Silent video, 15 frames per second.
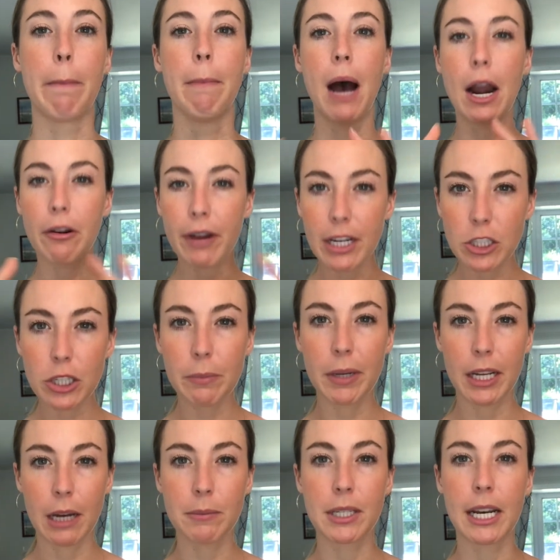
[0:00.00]
Moderation
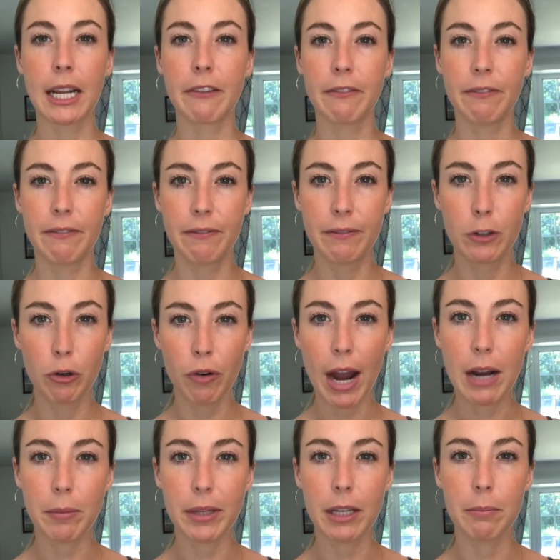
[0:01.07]
becomes an
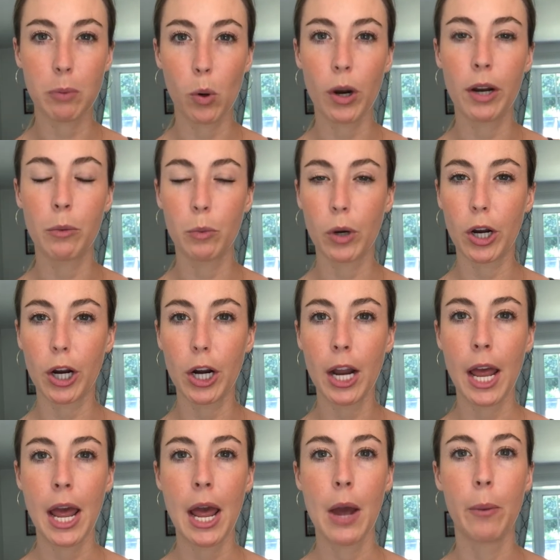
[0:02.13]
incredibly important word
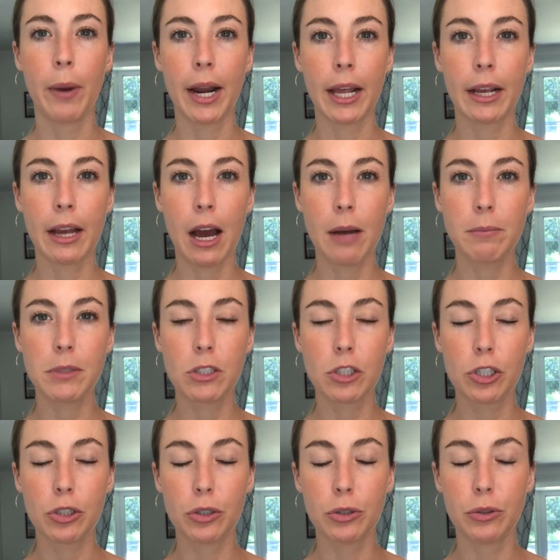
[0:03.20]
when it comes
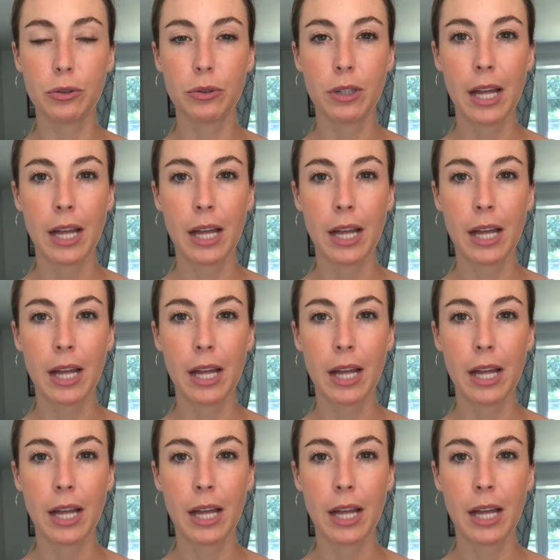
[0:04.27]
to